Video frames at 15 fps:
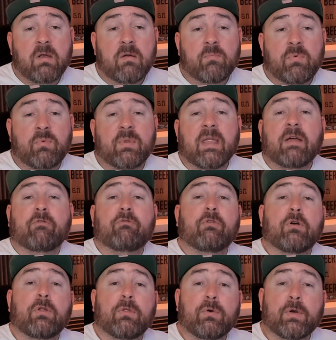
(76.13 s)
But without
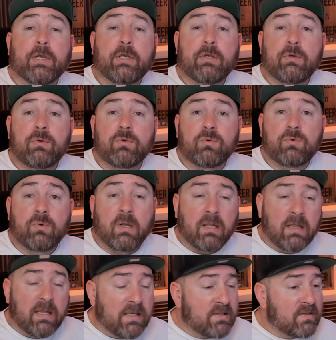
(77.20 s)
further ado,
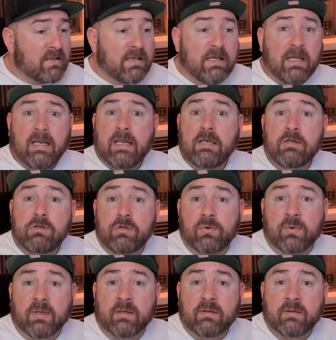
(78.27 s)
let's get into
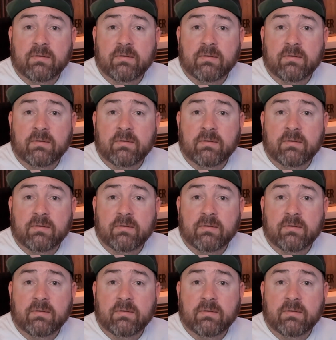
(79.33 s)
it.